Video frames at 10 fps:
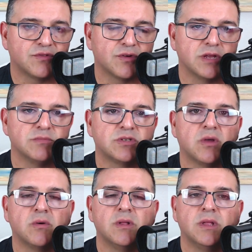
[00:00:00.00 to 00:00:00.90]
streams.
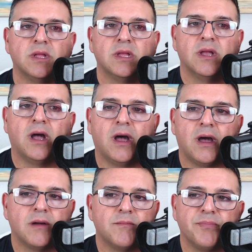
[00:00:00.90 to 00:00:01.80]
So
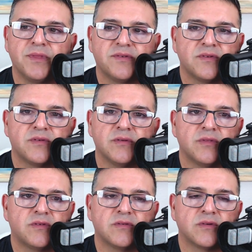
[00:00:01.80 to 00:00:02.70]
um, this is a
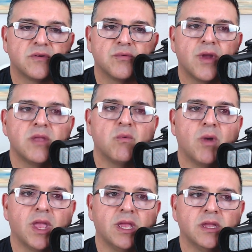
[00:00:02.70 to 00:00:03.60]
this is a great
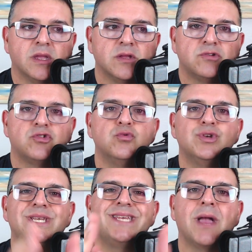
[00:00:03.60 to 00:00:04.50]
way to
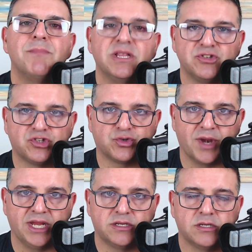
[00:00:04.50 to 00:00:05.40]

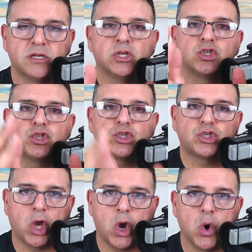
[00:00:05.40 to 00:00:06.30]
demonstrate,
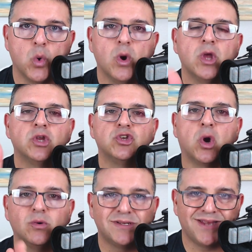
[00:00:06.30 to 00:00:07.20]
show,
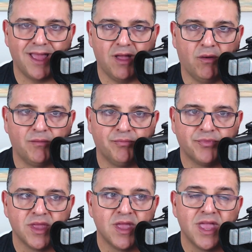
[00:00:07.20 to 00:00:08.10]
don't tell.
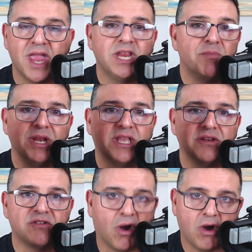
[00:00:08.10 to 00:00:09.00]
Anybody
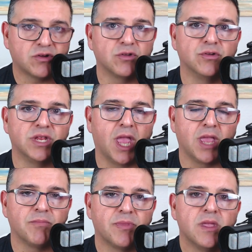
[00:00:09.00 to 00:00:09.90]
can talk a good
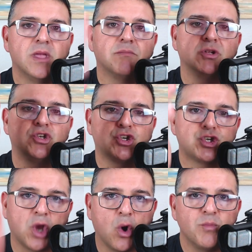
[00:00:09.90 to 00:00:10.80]
game, but
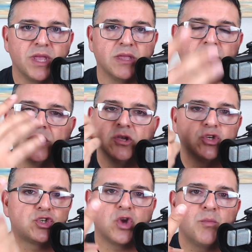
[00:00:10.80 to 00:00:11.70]
show me
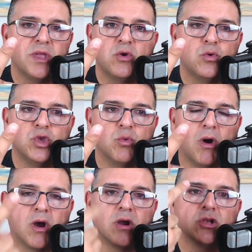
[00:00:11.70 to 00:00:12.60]
Show me who you
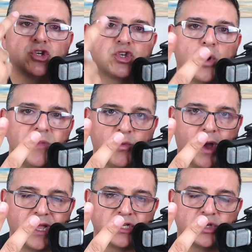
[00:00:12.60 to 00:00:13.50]
are. Show me
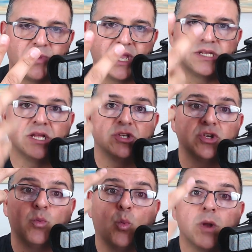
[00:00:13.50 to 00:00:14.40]
why I should pay
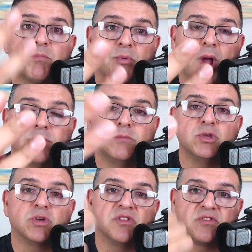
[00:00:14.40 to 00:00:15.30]
attention. What problem
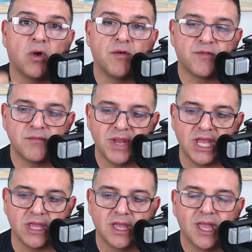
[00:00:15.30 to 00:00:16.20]
you can solve for
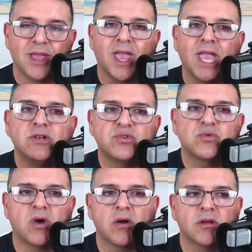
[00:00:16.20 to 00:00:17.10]
me.
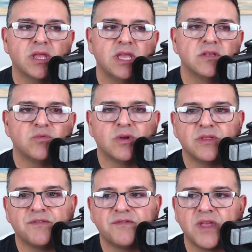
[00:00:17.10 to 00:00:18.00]
Andrew Carnegie is one of
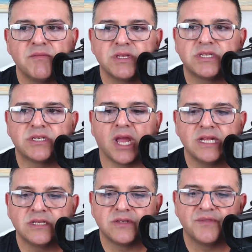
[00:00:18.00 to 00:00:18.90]
the famous
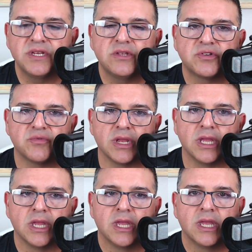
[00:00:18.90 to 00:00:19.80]
titans of
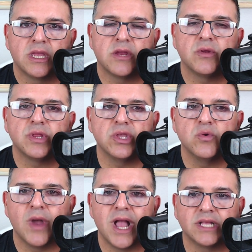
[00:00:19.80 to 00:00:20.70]
industry here in the
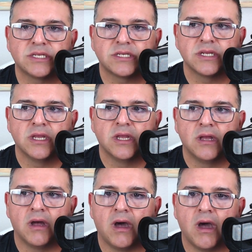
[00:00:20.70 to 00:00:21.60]
U.S.
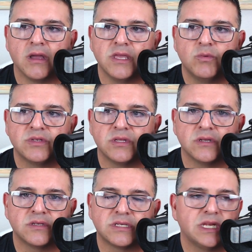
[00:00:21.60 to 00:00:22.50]
Uh, he was
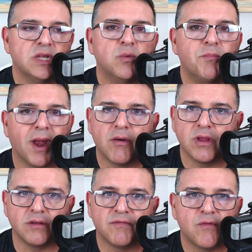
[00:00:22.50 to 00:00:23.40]
the steel
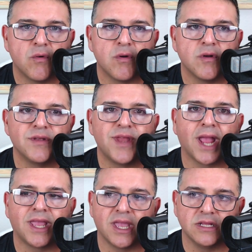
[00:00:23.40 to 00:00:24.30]
baron for
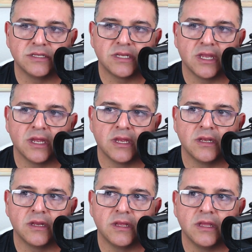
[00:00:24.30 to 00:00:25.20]
decades,
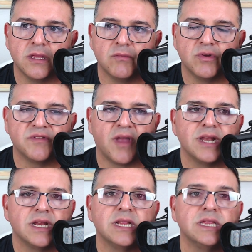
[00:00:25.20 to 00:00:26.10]
and he
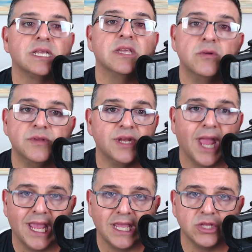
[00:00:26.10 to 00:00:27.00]
resided in the Gilded
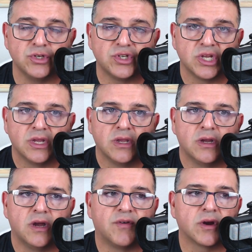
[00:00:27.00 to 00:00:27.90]
Age
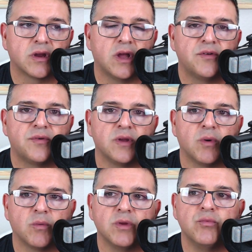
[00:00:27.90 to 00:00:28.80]
of our country,
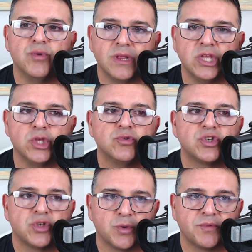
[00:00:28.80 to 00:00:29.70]
where we really
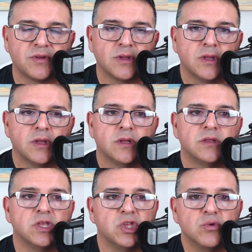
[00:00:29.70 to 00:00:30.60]
usurped
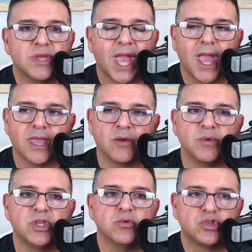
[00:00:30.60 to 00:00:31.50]
the UK and
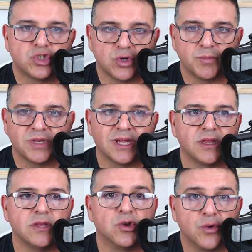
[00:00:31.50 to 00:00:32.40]
we usurped
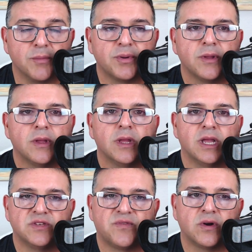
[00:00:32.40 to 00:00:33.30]
Europe
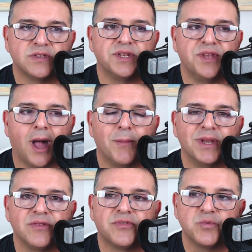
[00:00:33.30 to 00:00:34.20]
as far as the
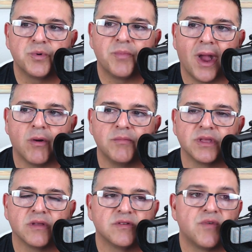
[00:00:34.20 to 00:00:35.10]
dominant superpower
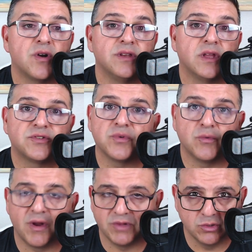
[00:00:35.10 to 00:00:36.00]
because of our industrial
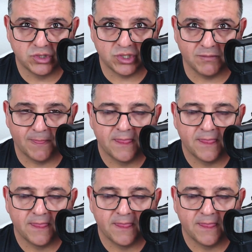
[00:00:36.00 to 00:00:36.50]
revolution.